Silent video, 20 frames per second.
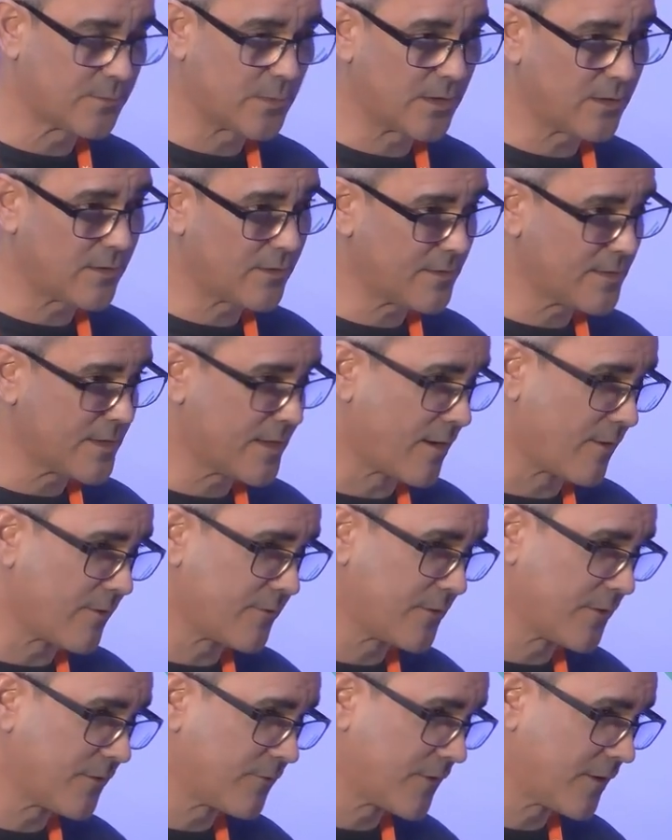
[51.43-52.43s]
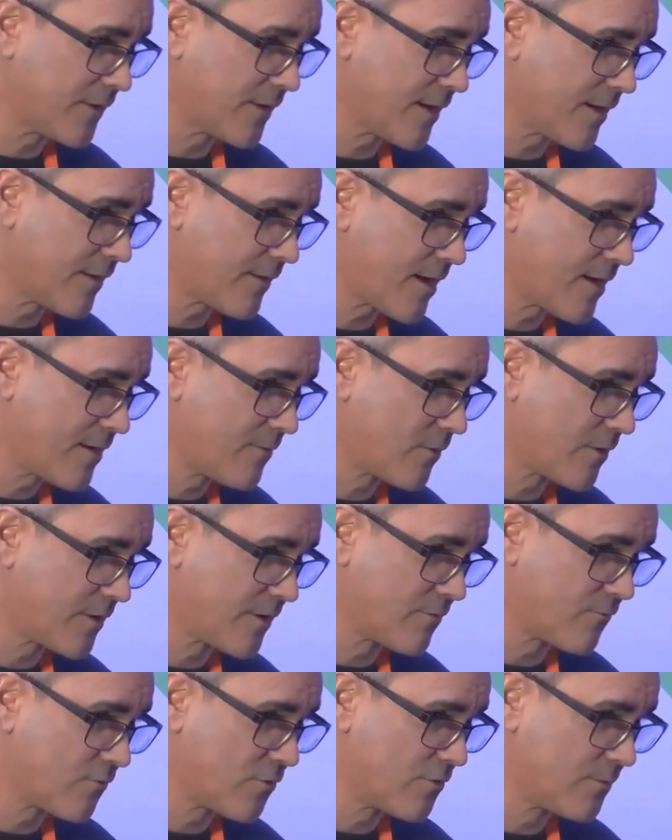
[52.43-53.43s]
But you know if, if anyone
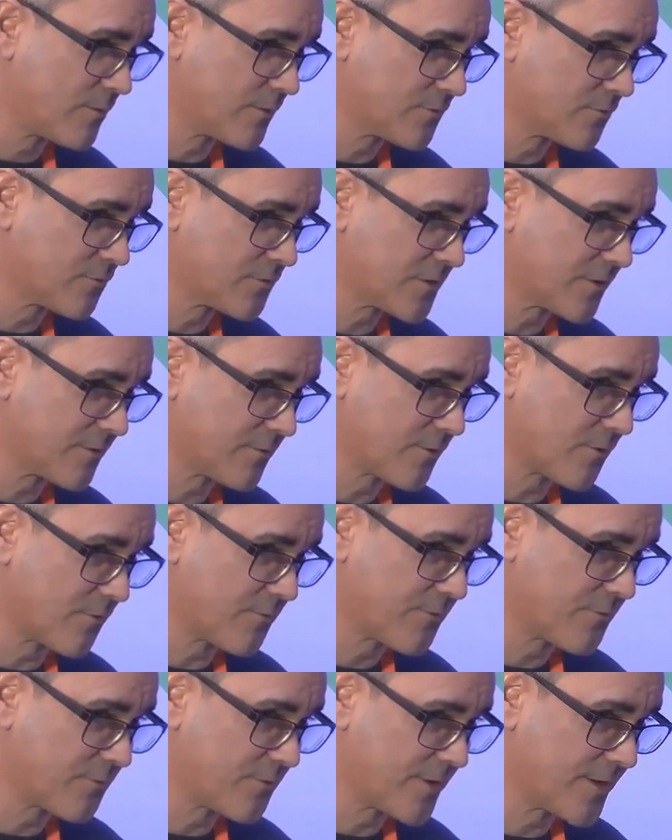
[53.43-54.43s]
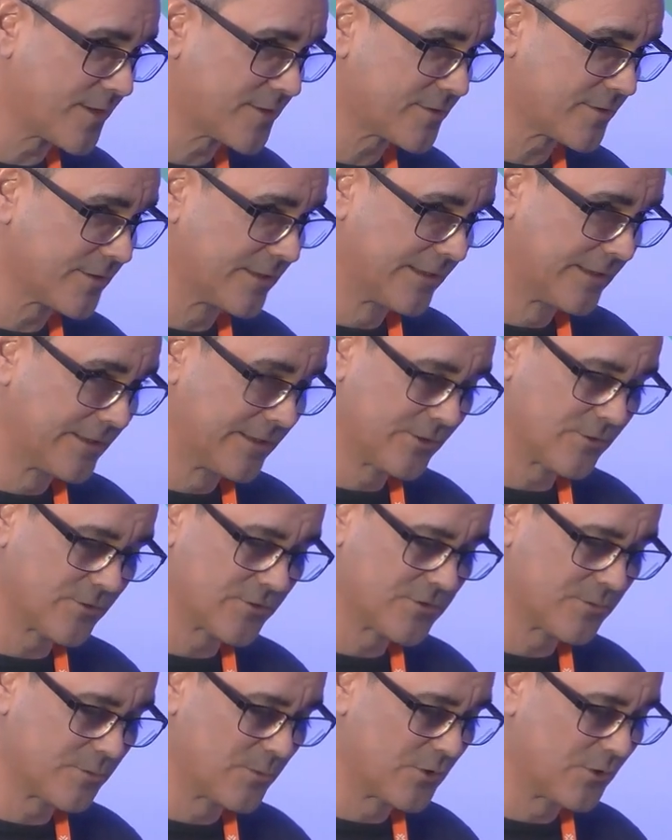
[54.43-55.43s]
in the room has also gone through this
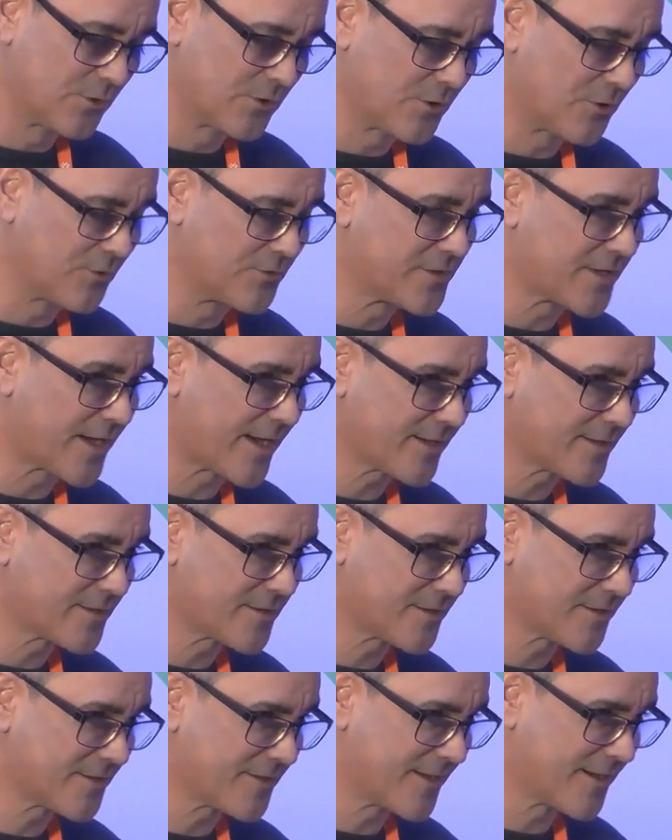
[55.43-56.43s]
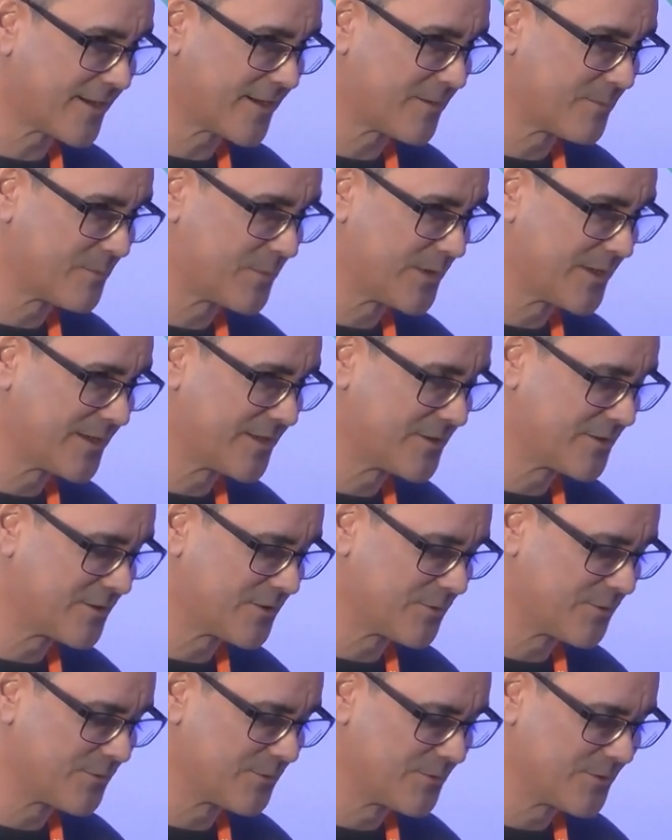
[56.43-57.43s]
got some good contacts, um, please
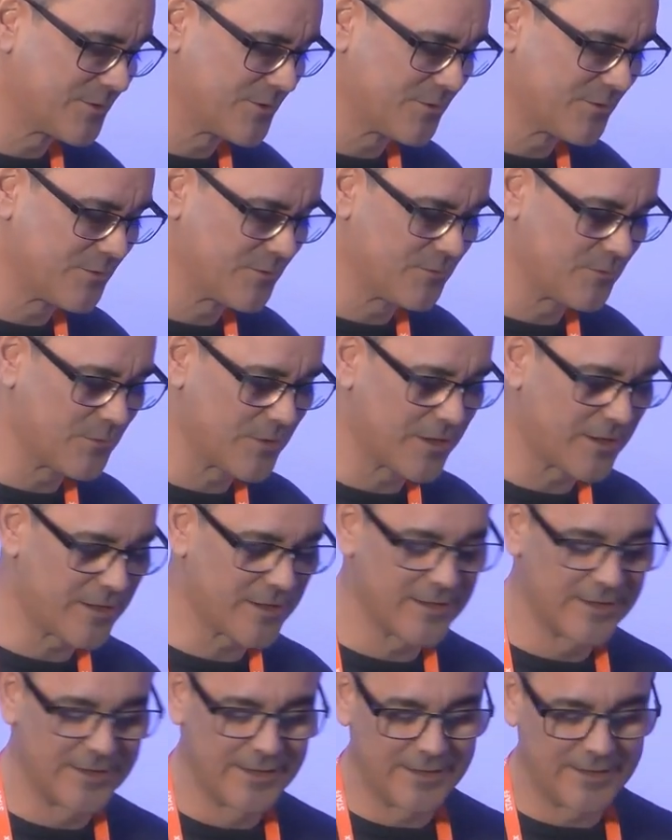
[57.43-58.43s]
do do uh,